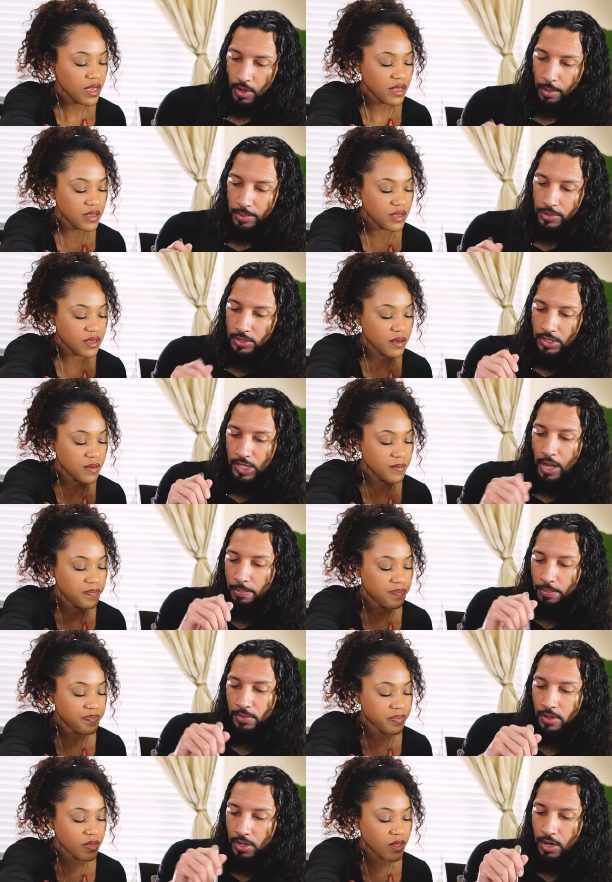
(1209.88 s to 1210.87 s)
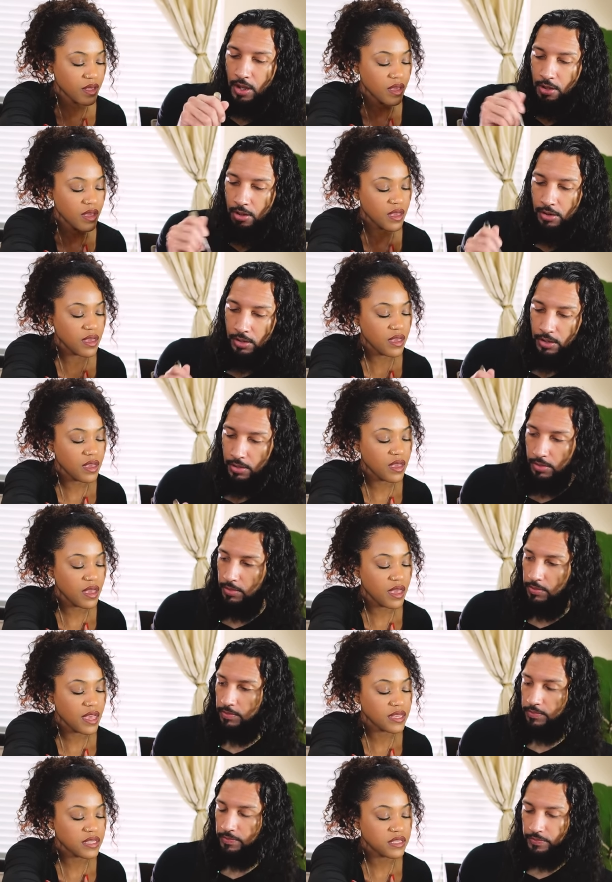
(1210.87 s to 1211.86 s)
Speaker 1: I've been sopping it all up.
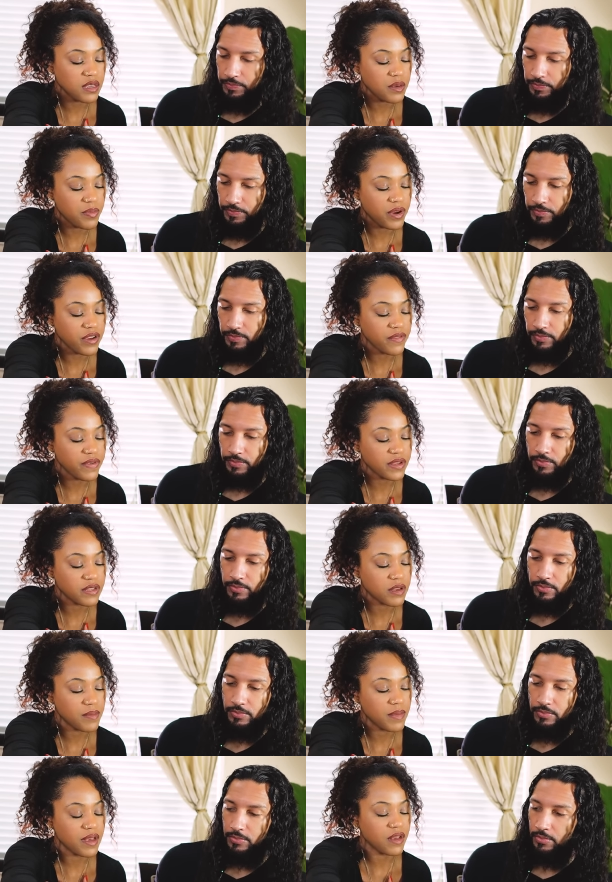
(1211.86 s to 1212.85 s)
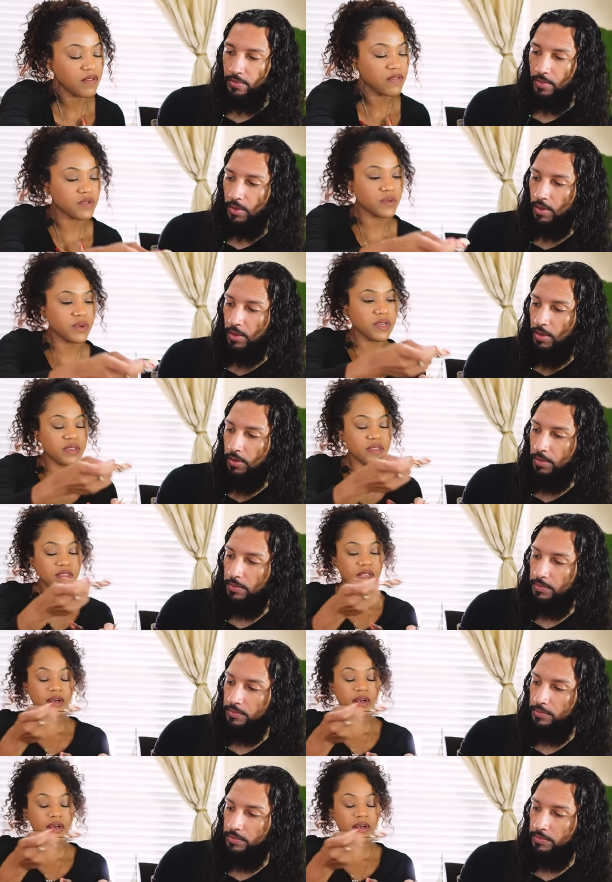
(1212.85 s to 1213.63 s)
It has
Speaker 2: the perfect amount of sweet and